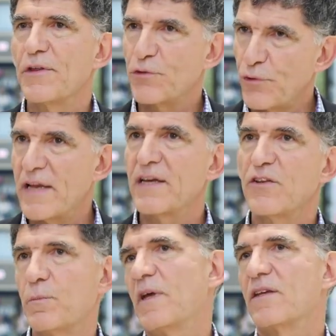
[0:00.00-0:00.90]
the trend
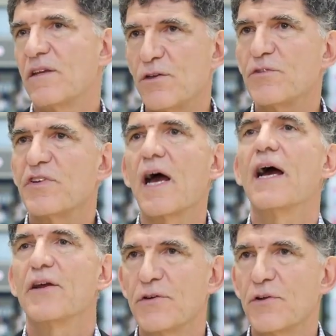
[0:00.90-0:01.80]
has been to using
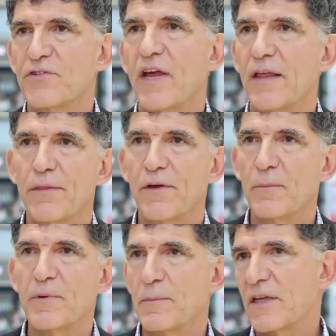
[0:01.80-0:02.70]
higher dose statin
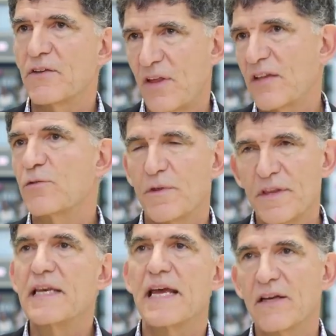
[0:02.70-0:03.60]
therapy because that's where
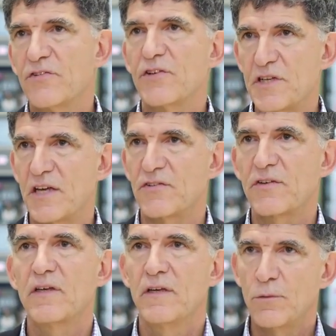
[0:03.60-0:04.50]
the data suggest
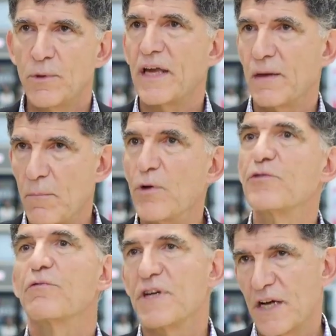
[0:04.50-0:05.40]
we get
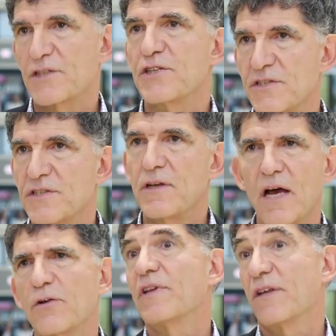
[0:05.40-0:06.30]
most reductions,
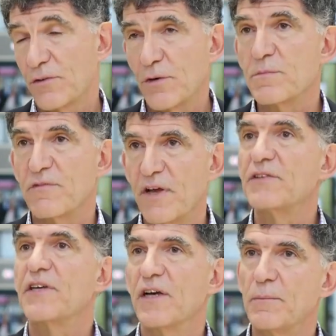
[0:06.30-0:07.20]
not only in terms of
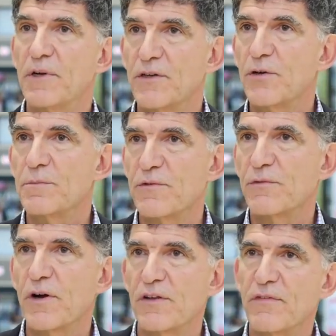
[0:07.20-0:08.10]
LDL, but in terms of
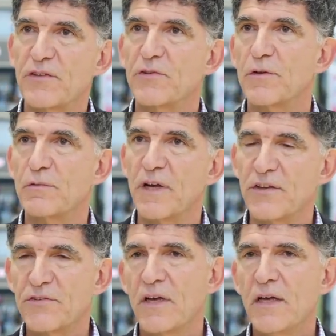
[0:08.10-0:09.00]
cardiovascular
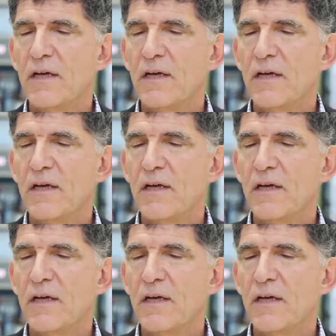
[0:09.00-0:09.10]
risk.